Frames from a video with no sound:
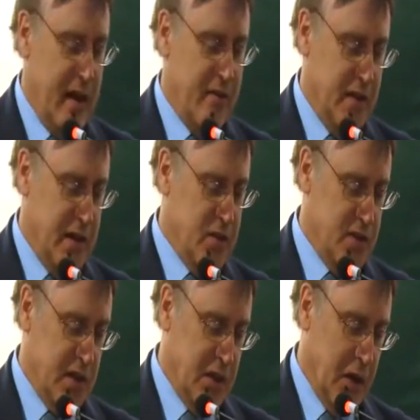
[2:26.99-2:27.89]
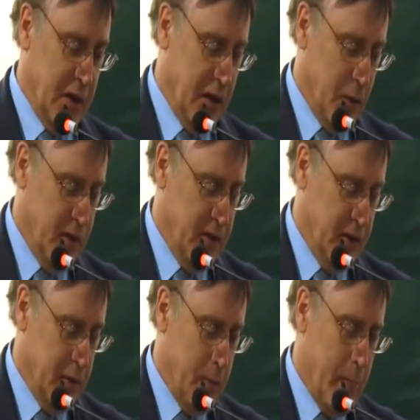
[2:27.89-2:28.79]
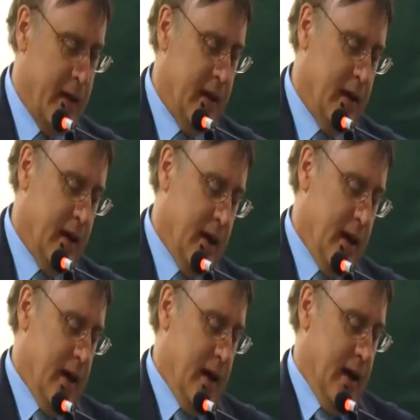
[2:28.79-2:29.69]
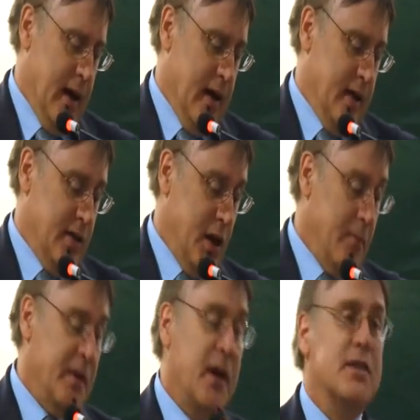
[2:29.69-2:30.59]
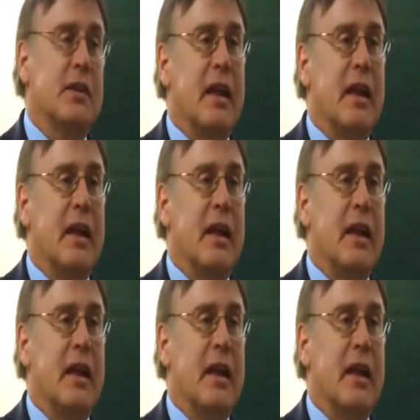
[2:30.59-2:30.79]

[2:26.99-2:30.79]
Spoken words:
have an interesting dialogue with you. The topic I